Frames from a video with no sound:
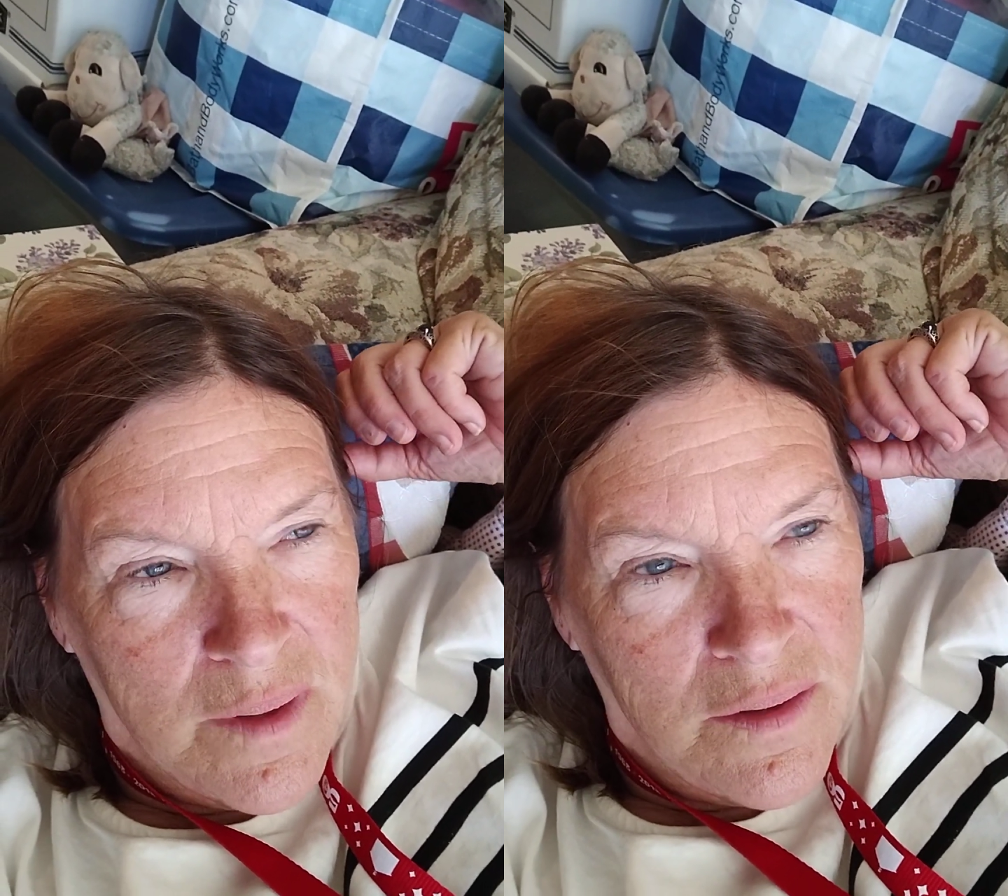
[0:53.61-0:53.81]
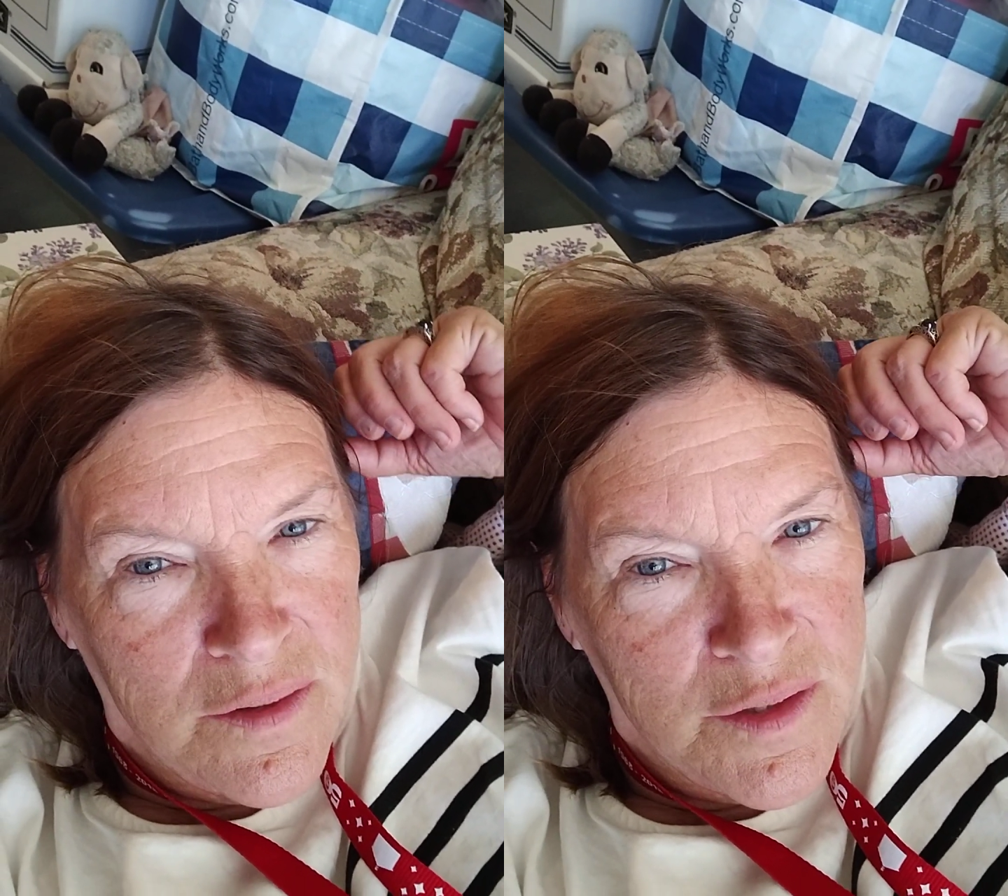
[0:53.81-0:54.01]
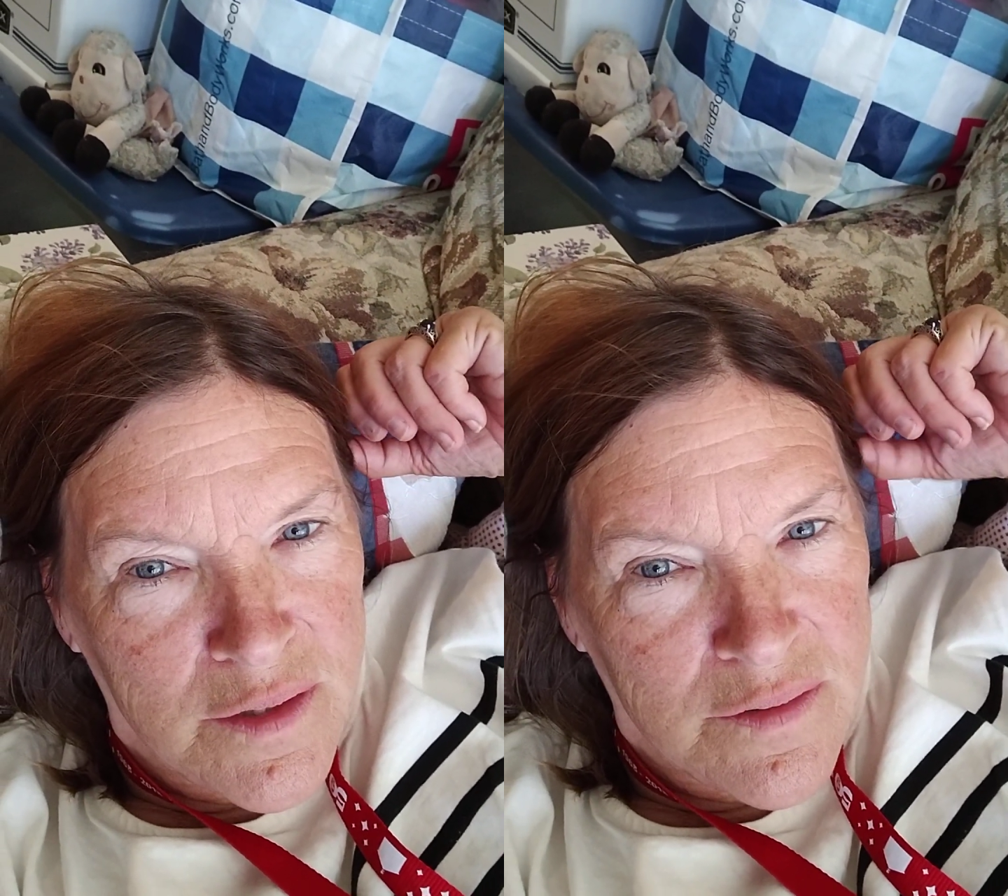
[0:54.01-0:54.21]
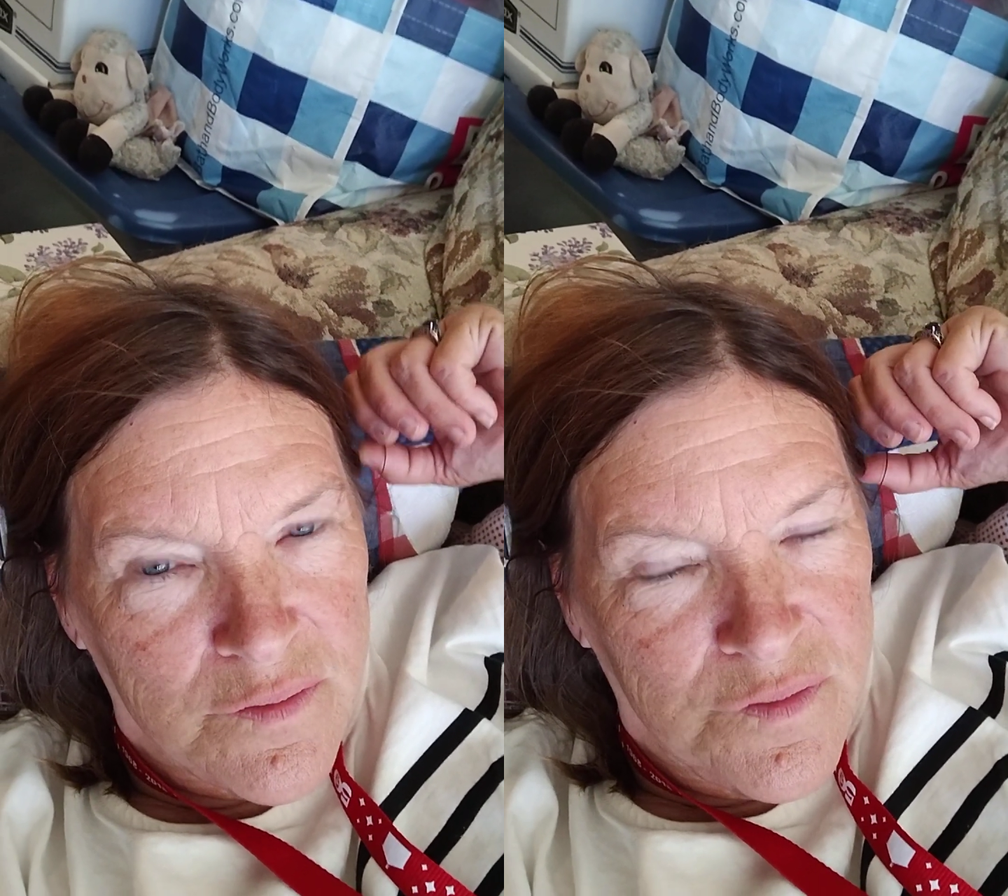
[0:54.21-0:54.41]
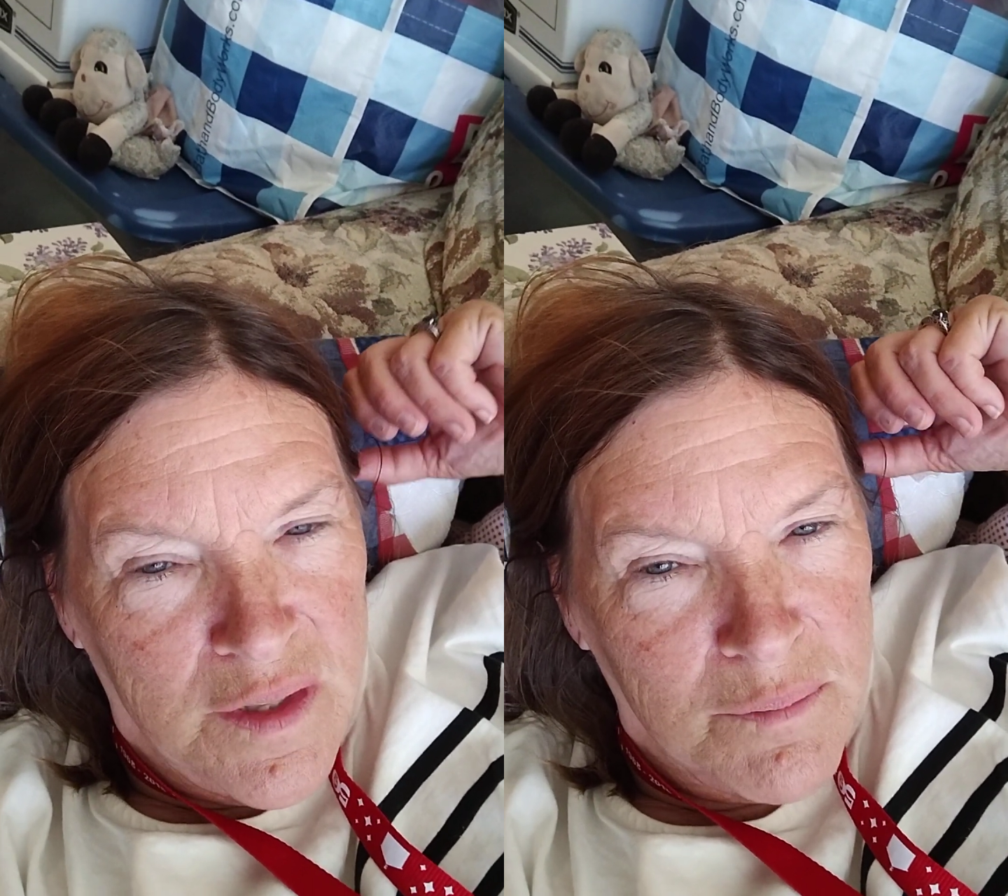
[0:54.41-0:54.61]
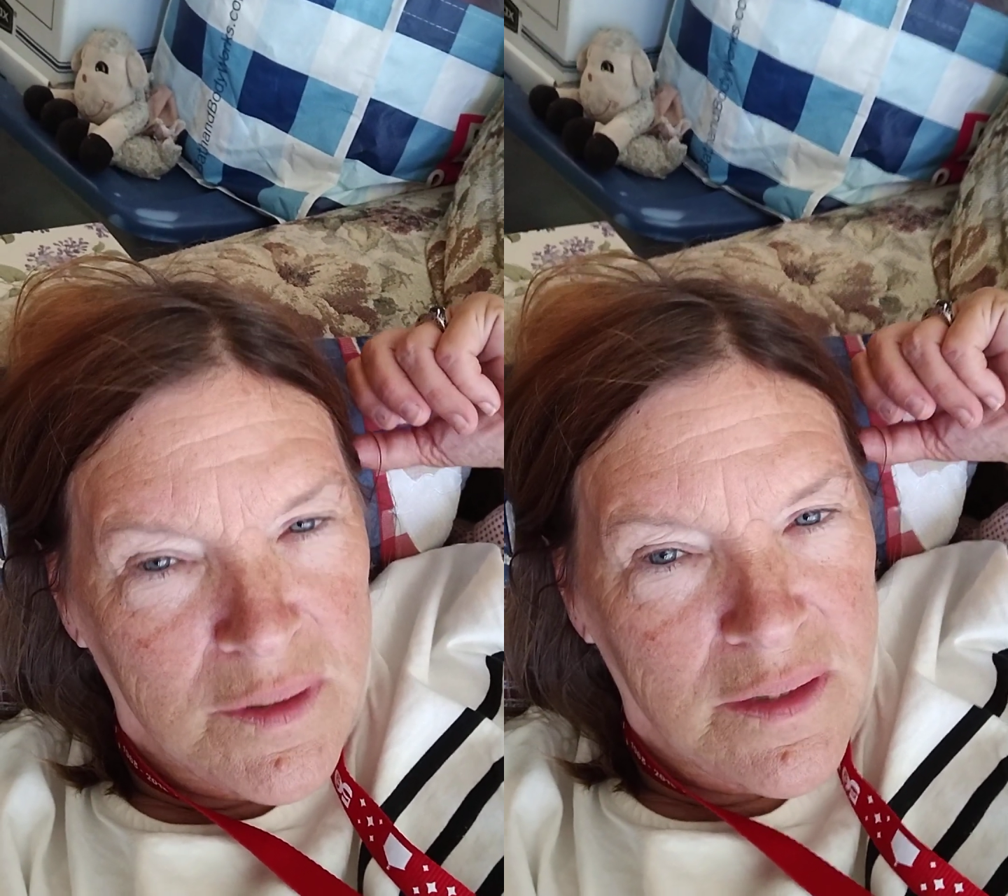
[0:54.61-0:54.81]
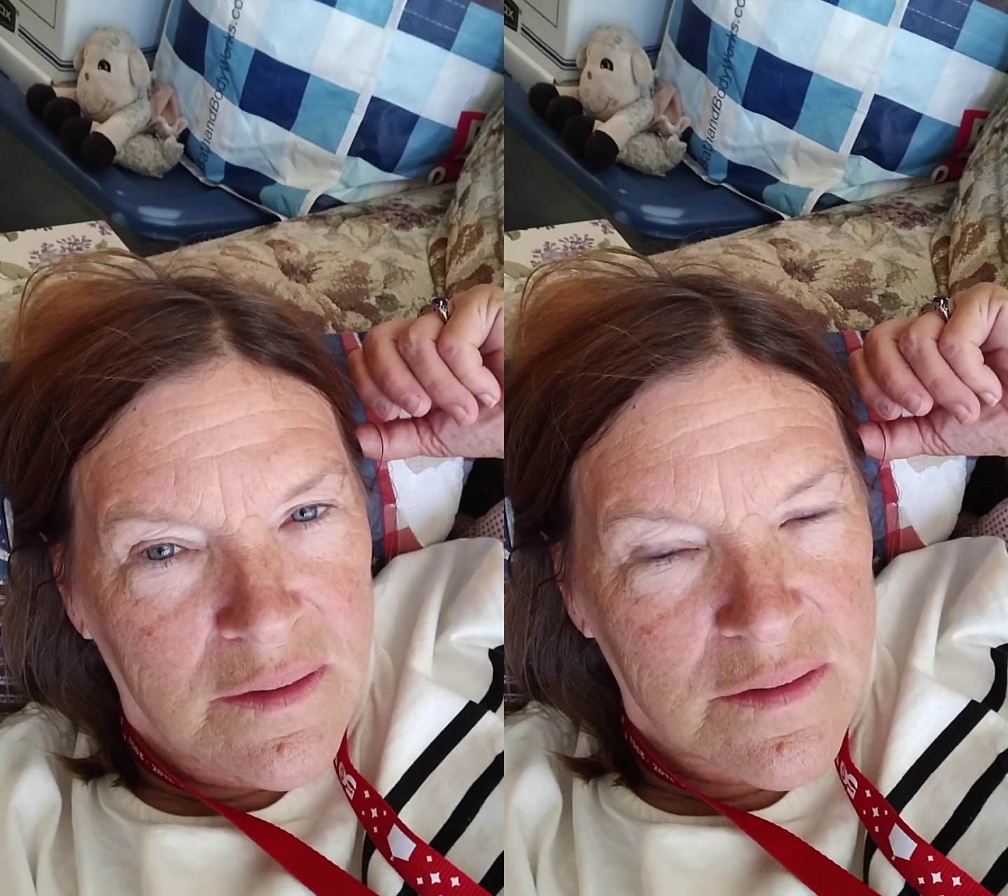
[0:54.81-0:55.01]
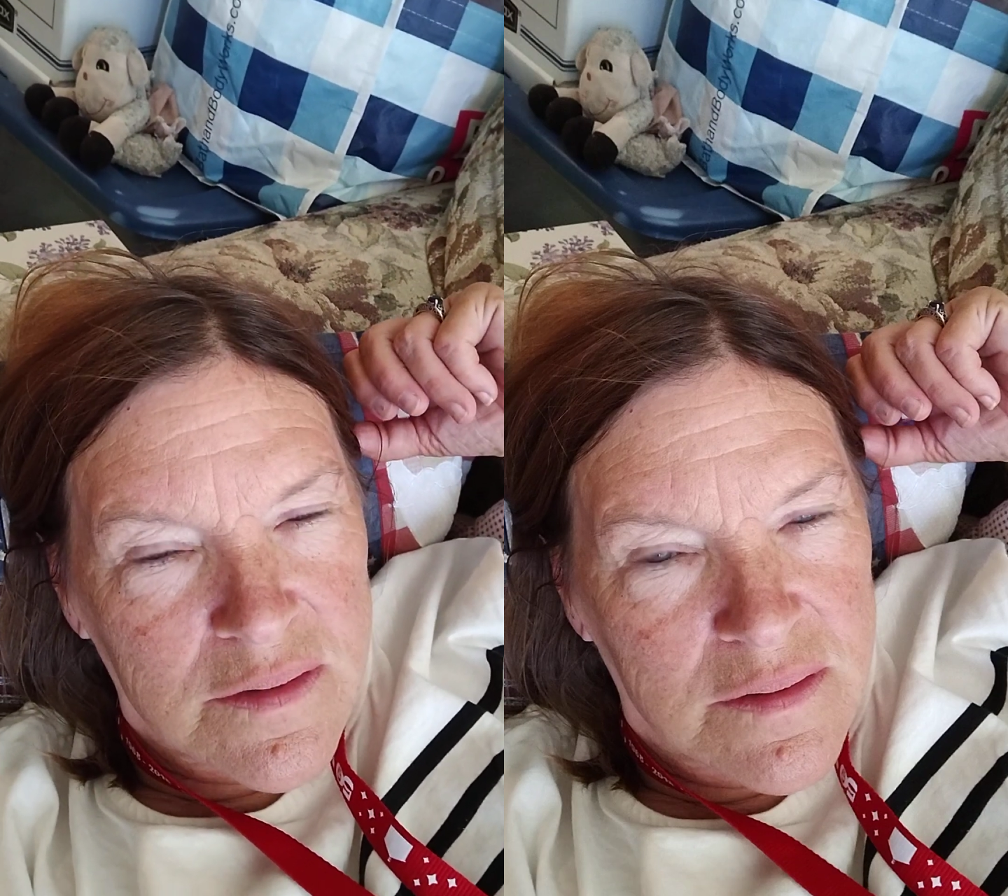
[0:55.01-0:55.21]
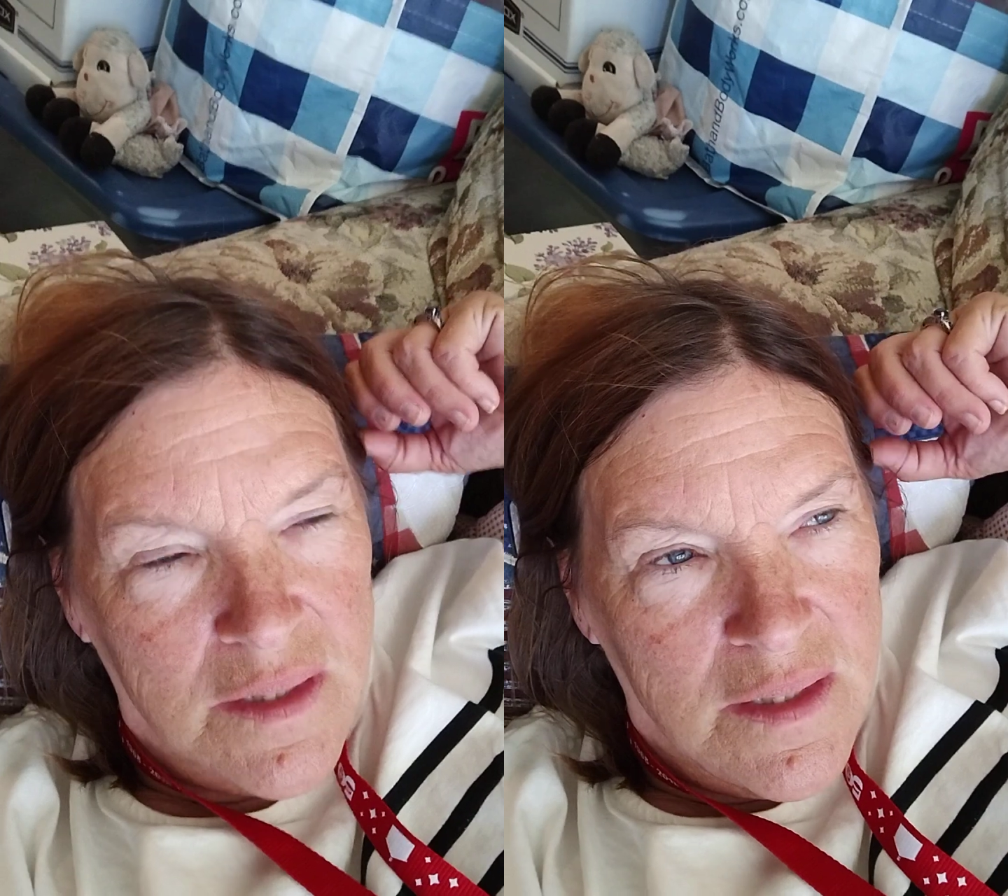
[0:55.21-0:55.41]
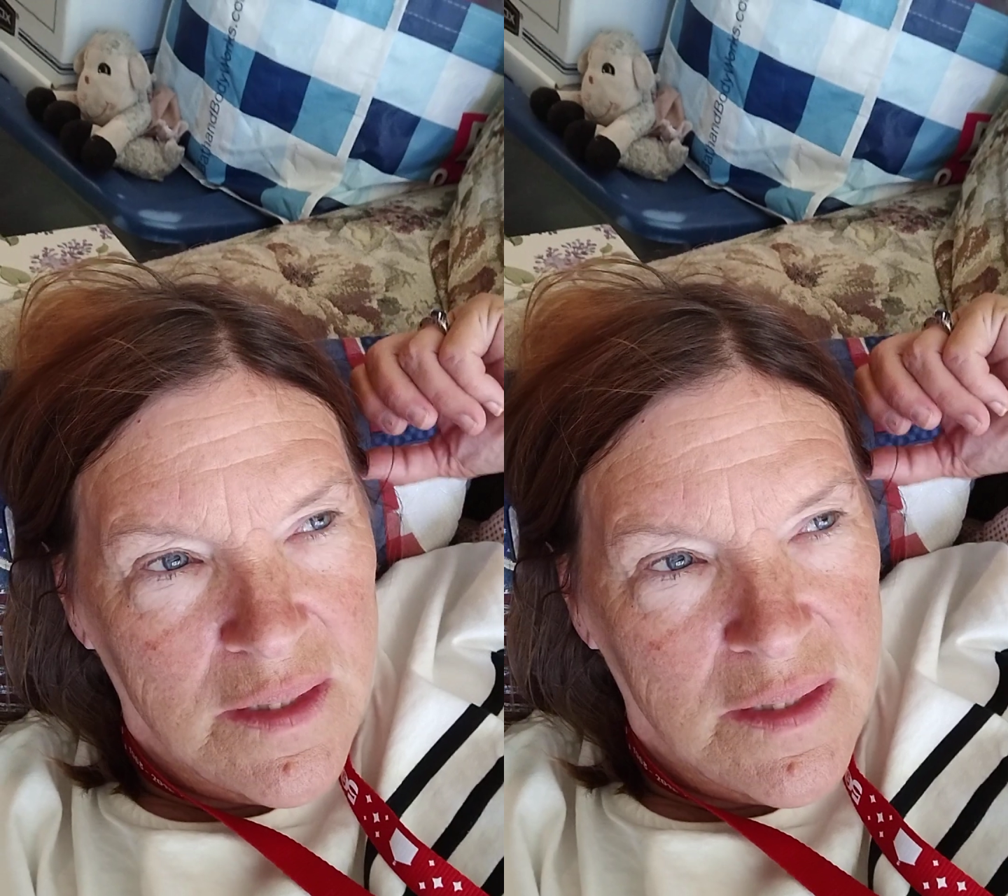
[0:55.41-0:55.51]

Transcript: are in a family that